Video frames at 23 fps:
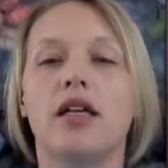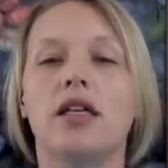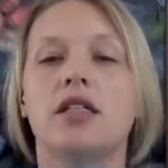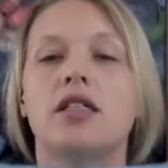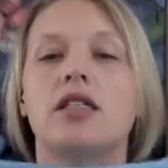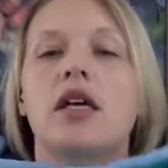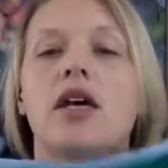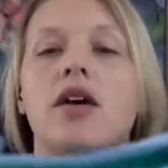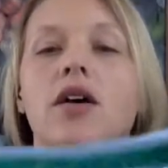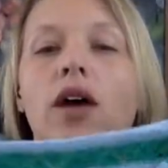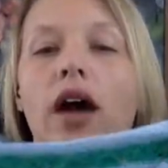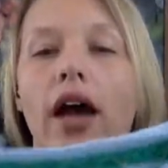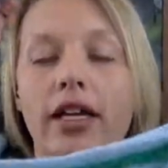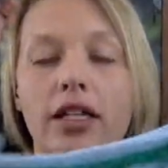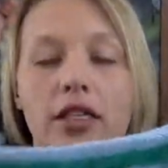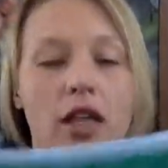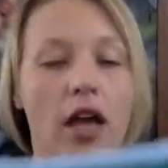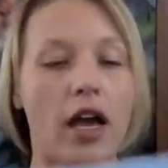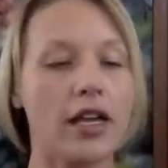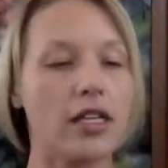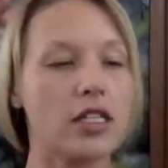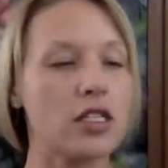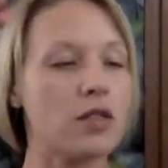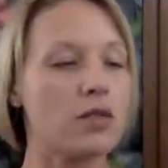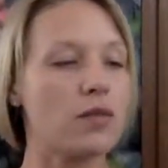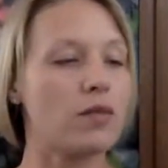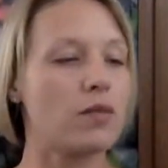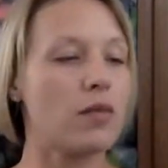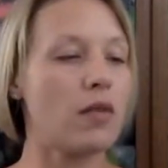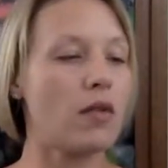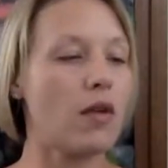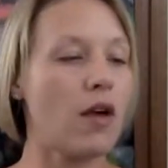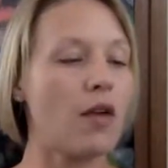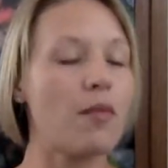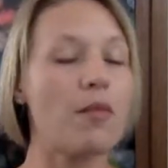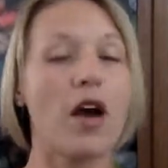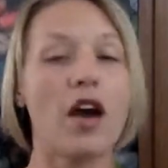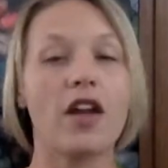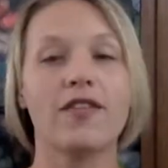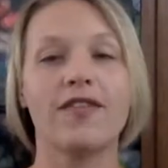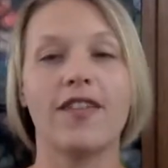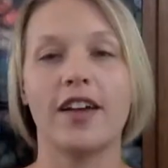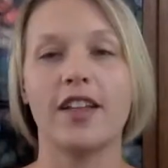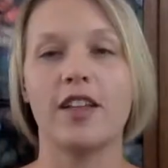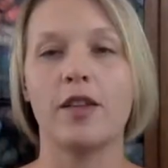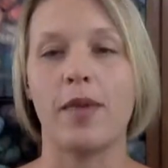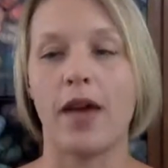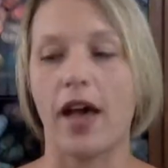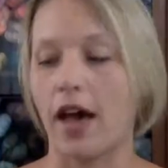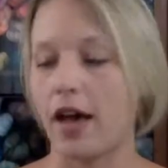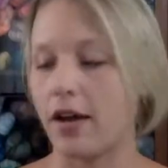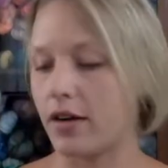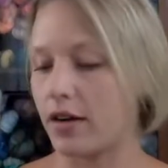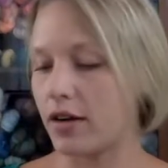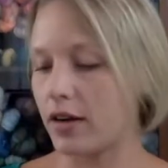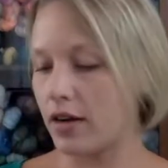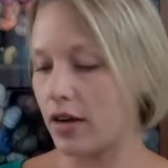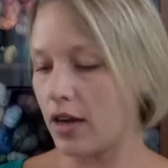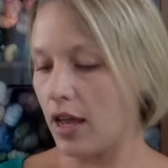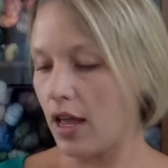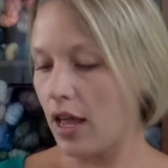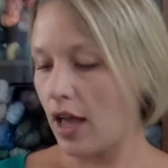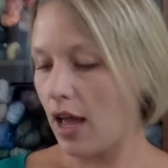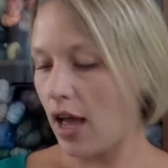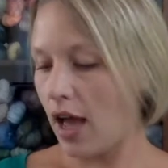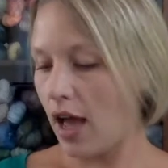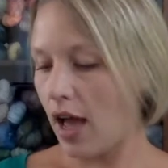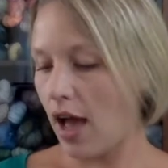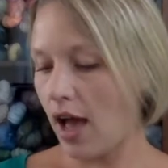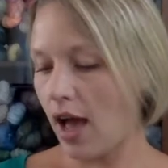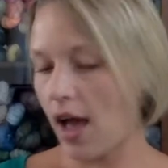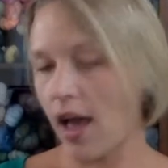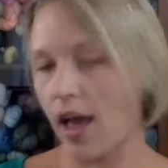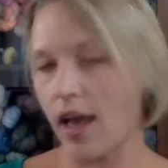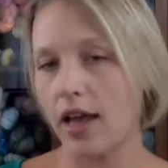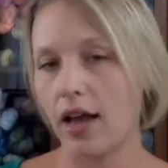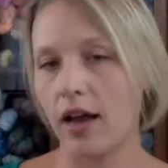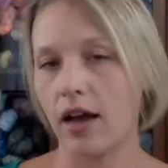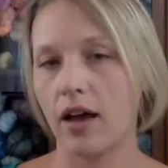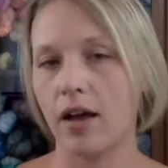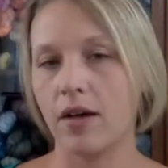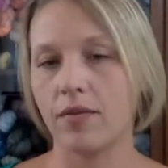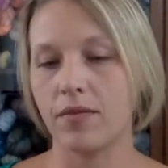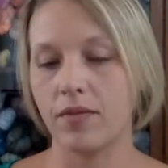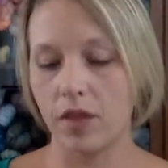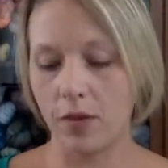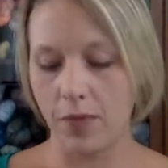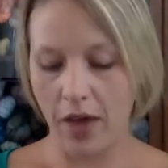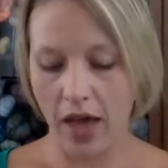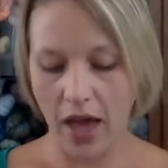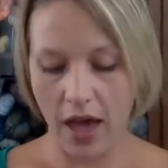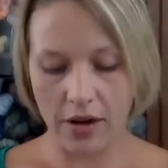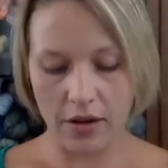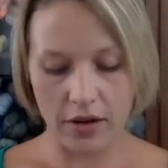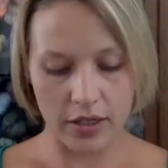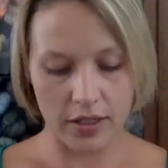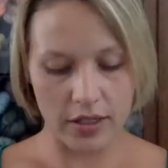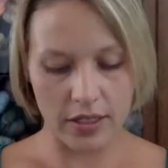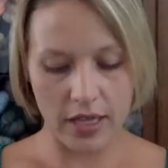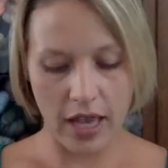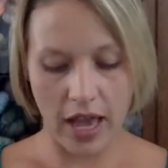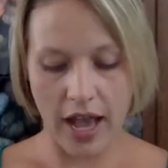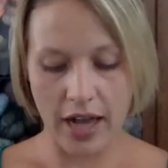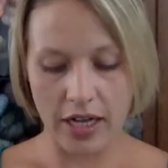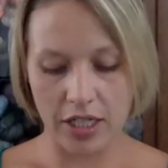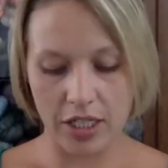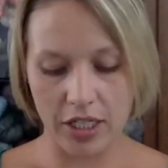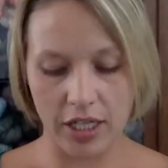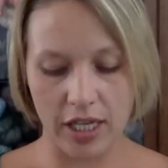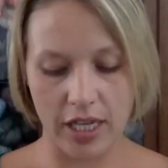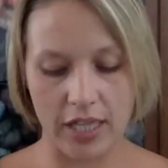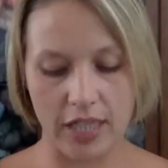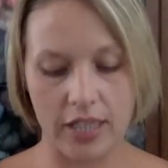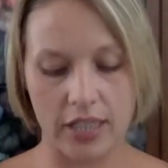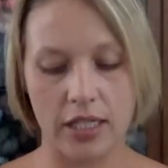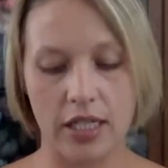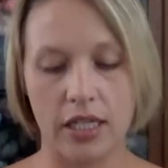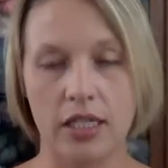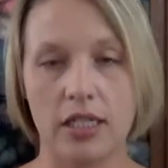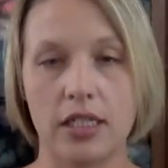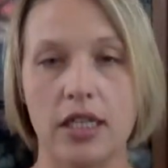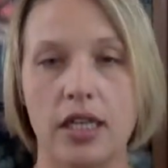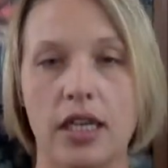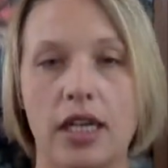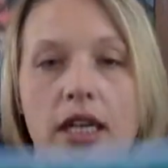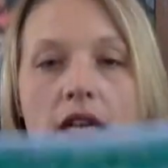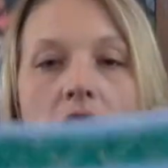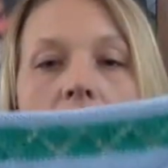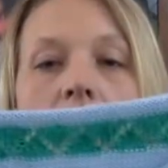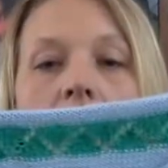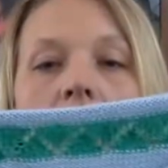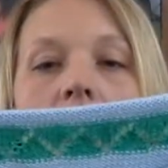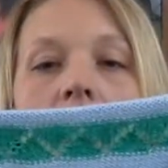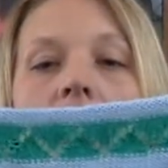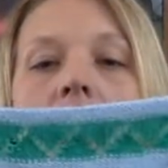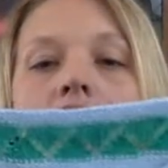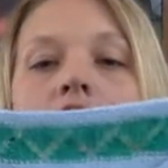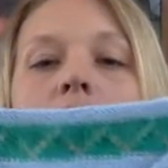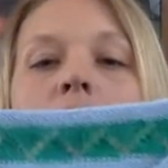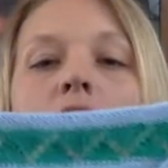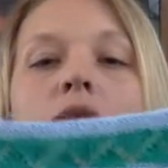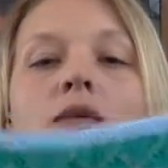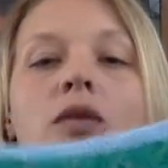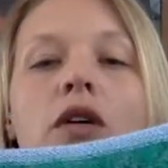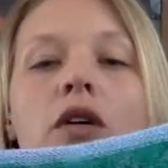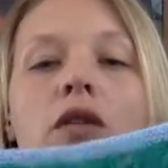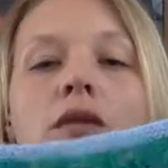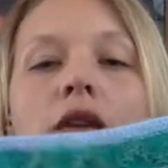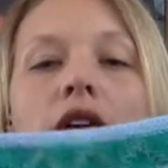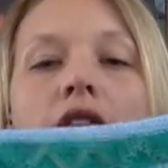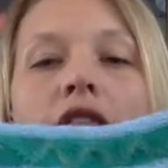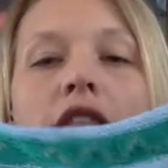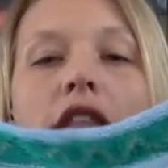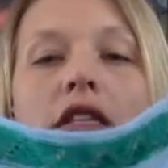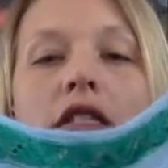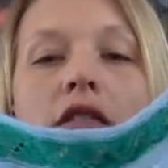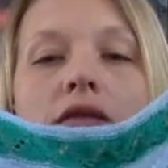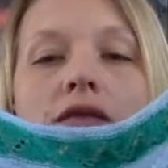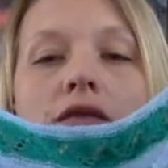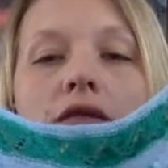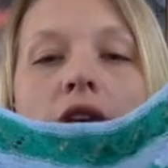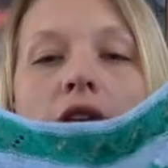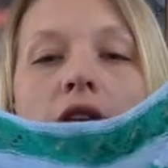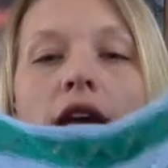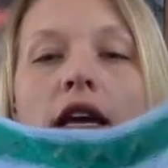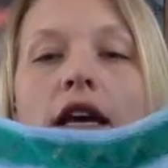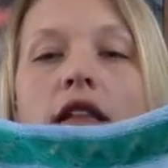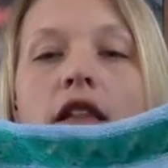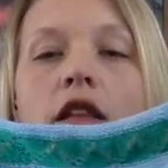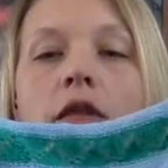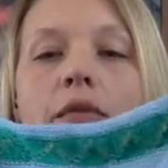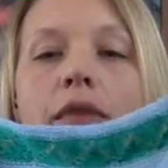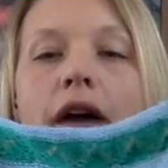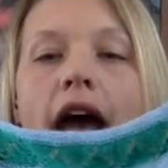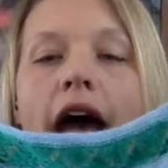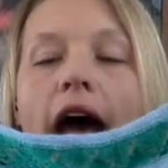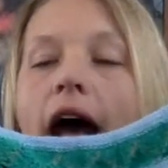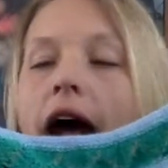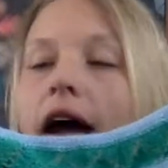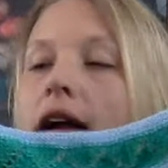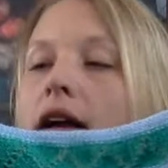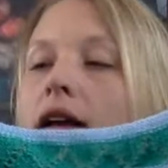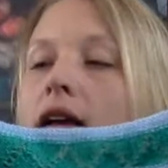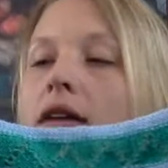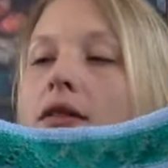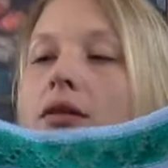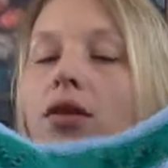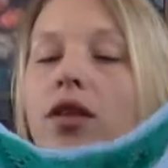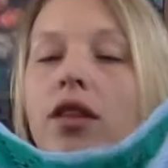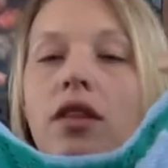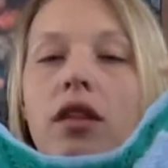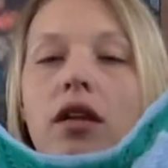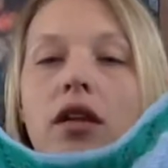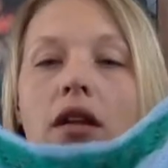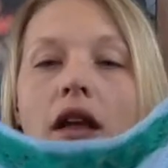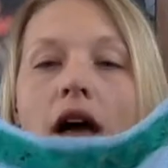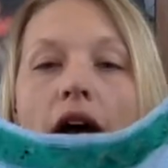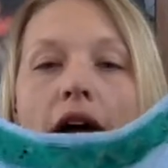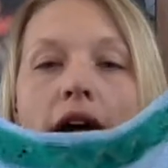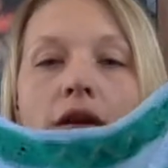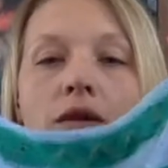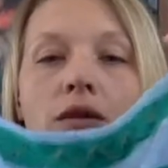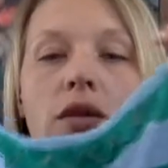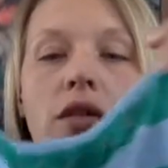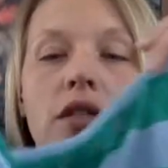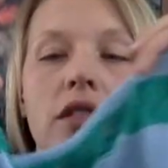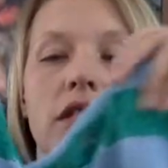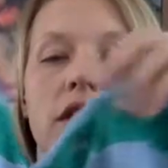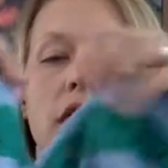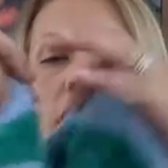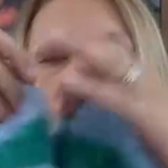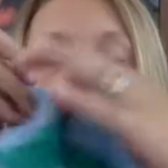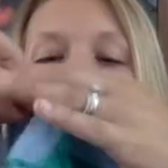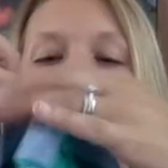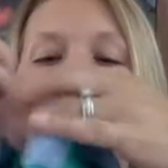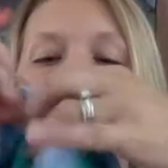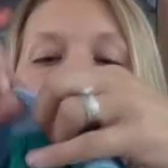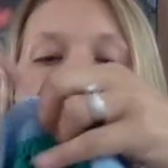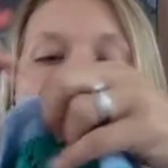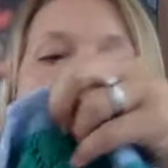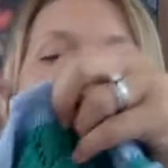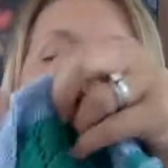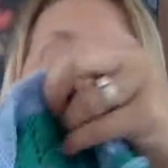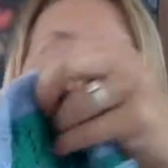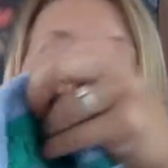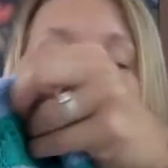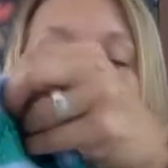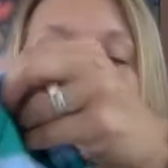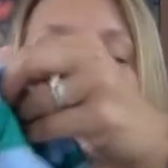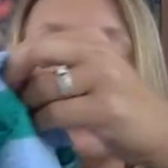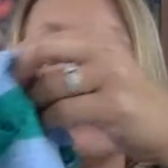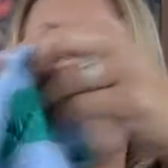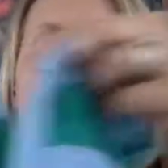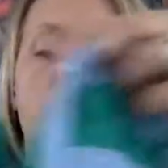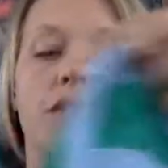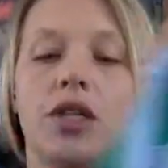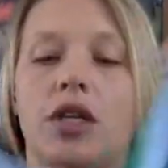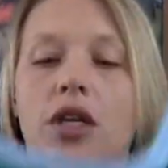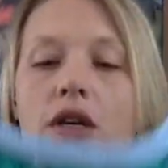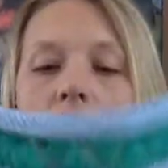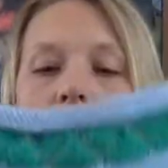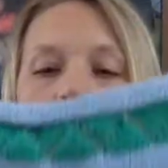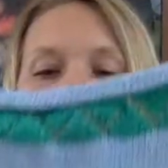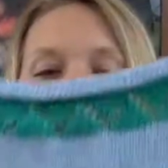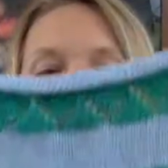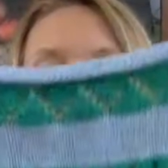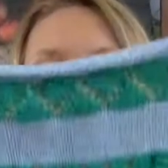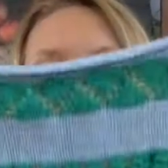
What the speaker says: So I modified the pattern. The pattern is actually intended to be worn with this V in the back with little I-cord ties, which is super cute.